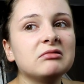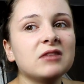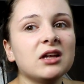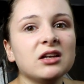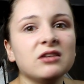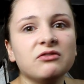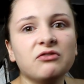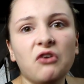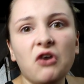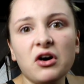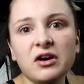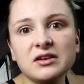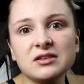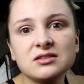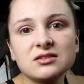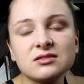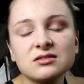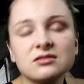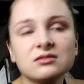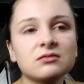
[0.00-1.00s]

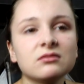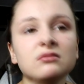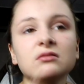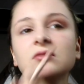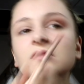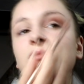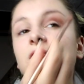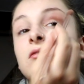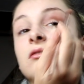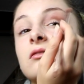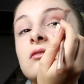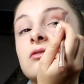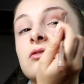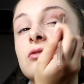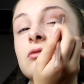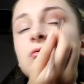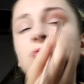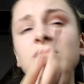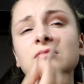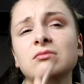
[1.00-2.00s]
advice,
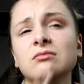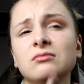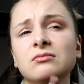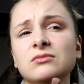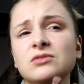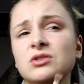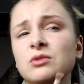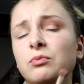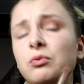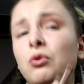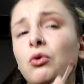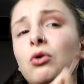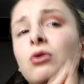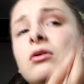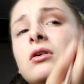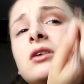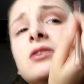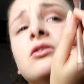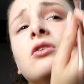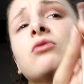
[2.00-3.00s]

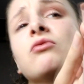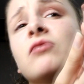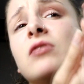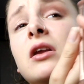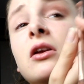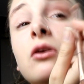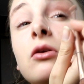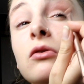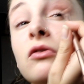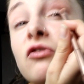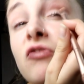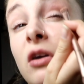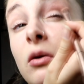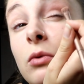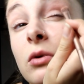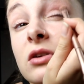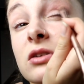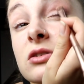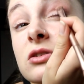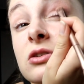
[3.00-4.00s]
support. I don't really know the right
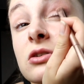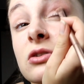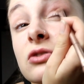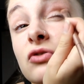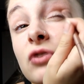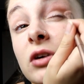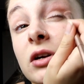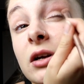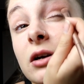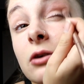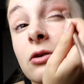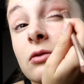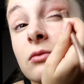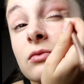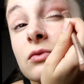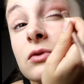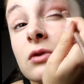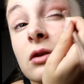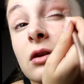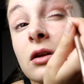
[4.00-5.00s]
words to use right now. I'm
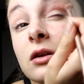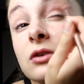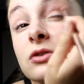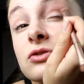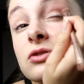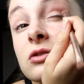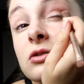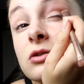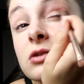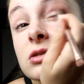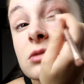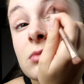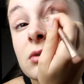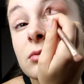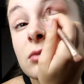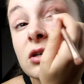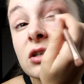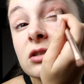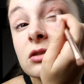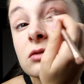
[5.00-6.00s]
just literally losing my
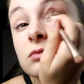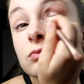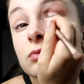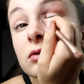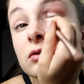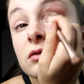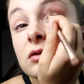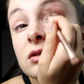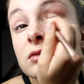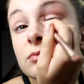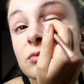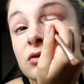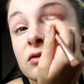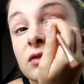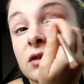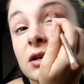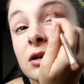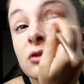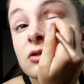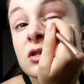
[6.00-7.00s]
mind with this
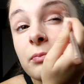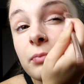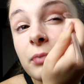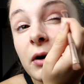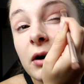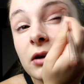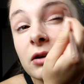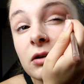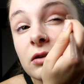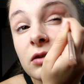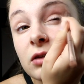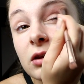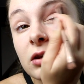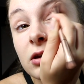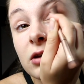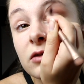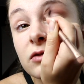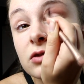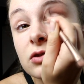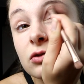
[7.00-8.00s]
moving house. But you
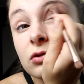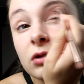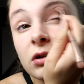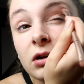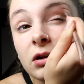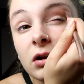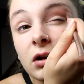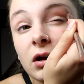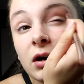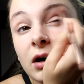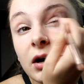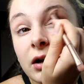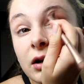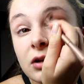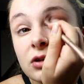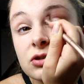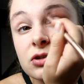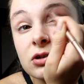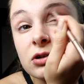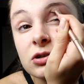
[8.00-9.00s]
think you've just got to learn.
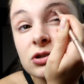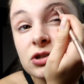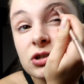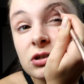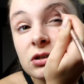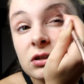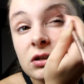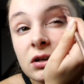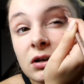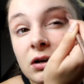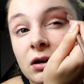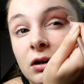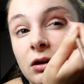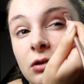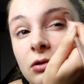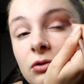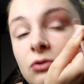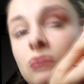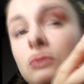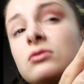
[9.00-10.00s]
As soon as you
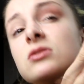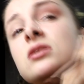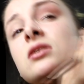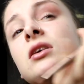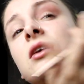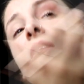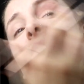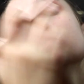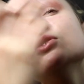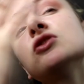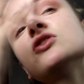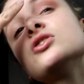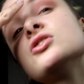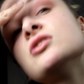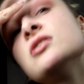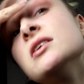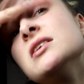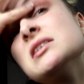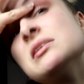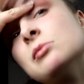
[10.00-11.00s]
learn not to give a
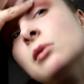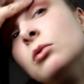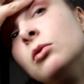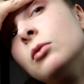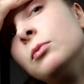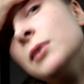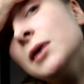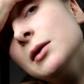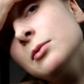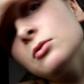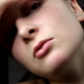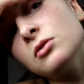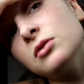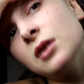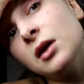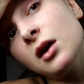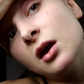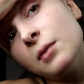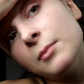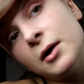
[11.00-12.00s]
shit about what people
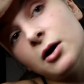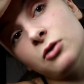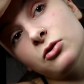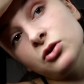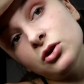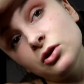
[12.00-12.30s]
think about